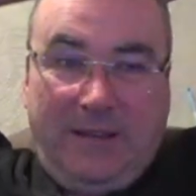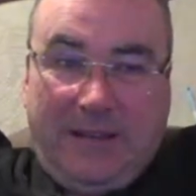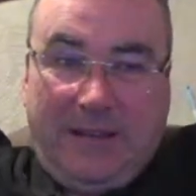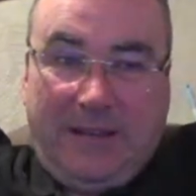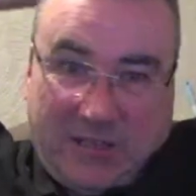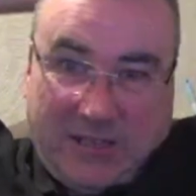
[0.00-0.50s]

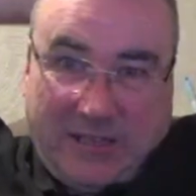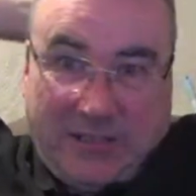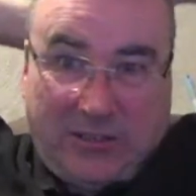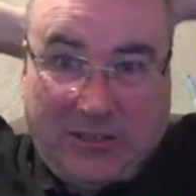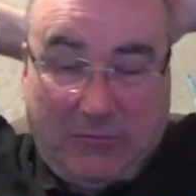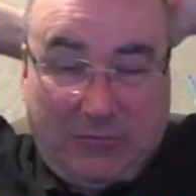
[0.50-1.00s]
outside the
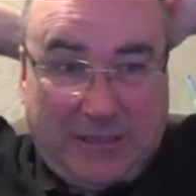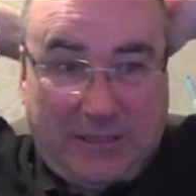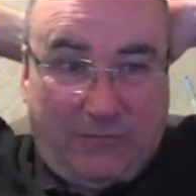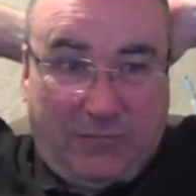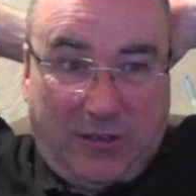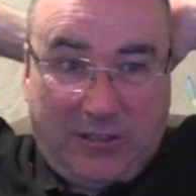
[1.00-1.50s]
trout
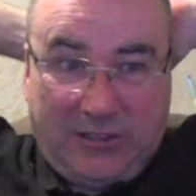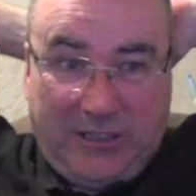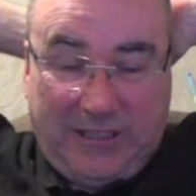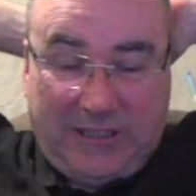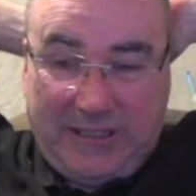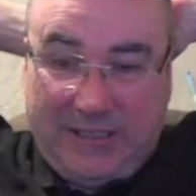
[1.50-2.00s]
reservoirs
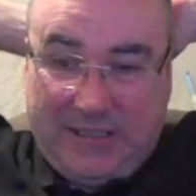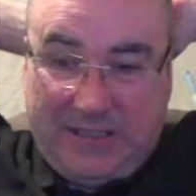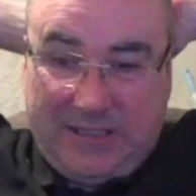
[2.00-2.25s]
these days.